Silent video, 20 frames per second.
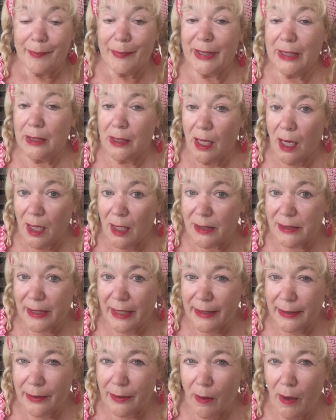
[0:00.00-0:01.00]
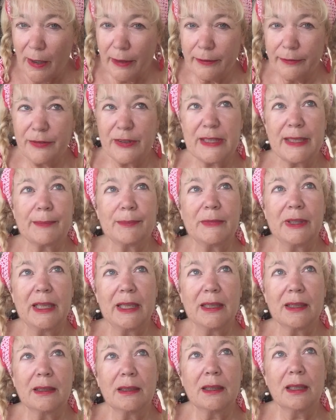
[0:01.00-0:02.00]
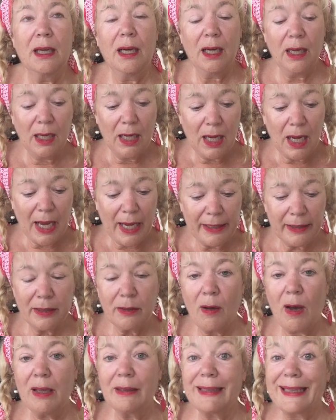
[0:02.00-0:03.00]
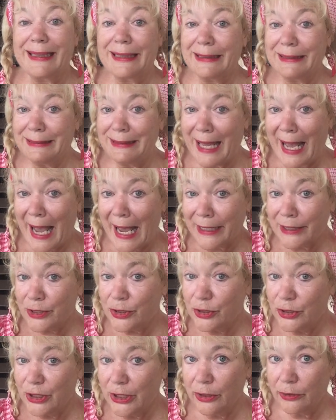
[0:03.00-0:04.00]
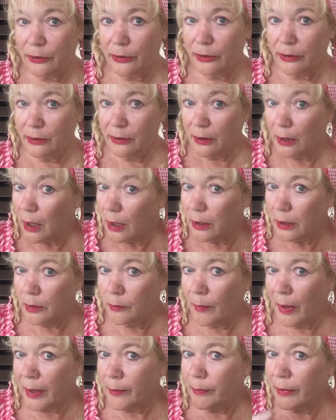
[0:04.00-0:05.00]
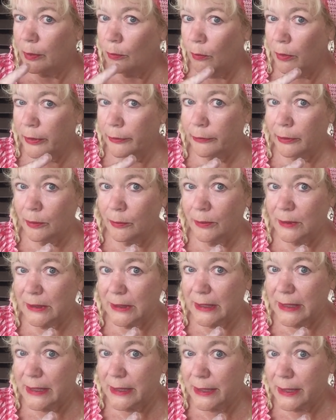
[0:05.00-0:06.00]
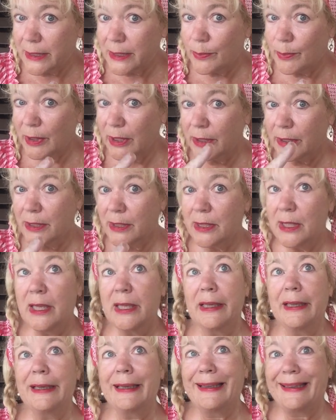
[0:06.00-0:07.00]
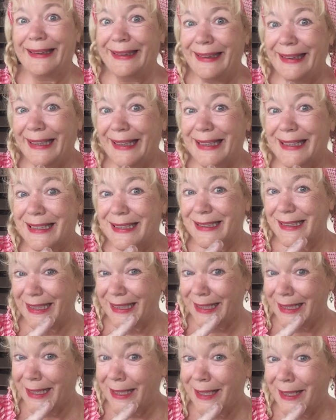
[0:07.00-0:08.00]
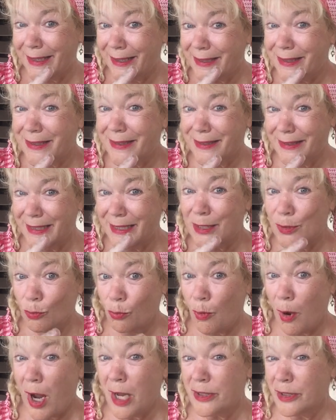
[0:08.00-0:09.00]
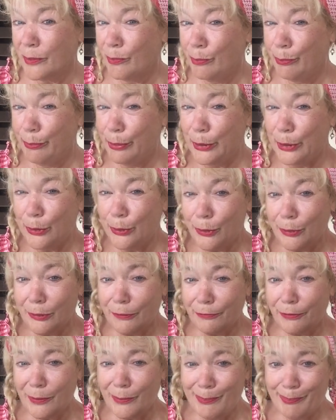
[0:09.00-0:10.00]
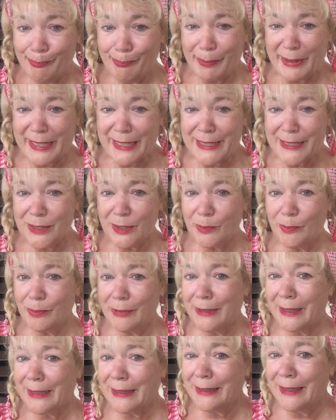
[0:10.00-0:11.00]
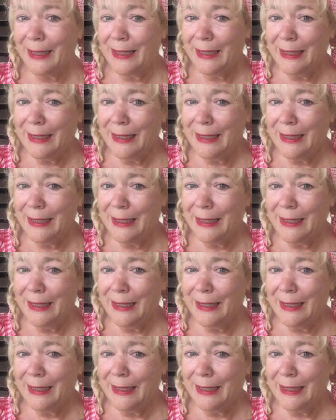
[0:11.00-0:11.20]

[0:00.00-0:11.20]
because I thought of something. I thought, like, last year, you might be wondering what this is, because this was a beautiful basil plant